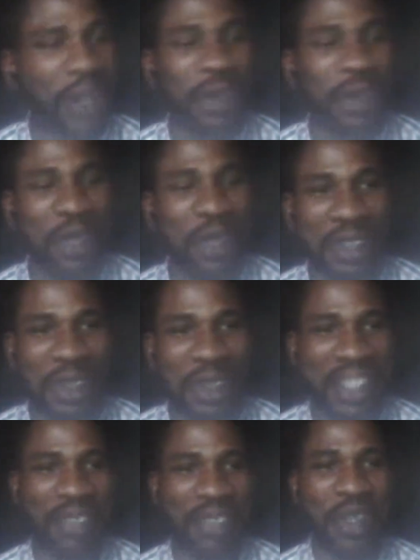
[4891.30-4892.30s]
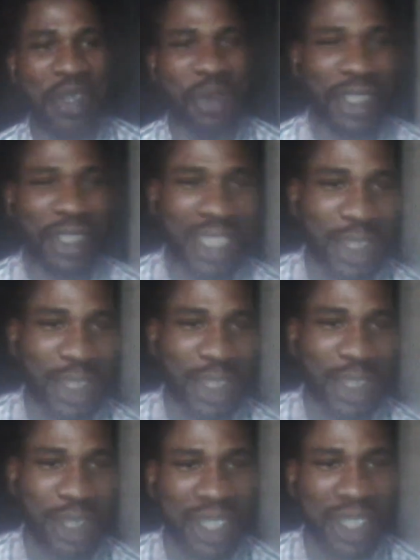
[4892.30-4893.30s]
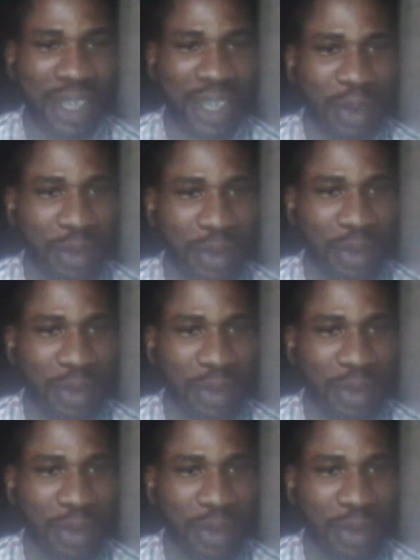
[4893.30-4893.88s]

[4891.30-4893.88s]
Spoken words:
I don't know what stage you're in now.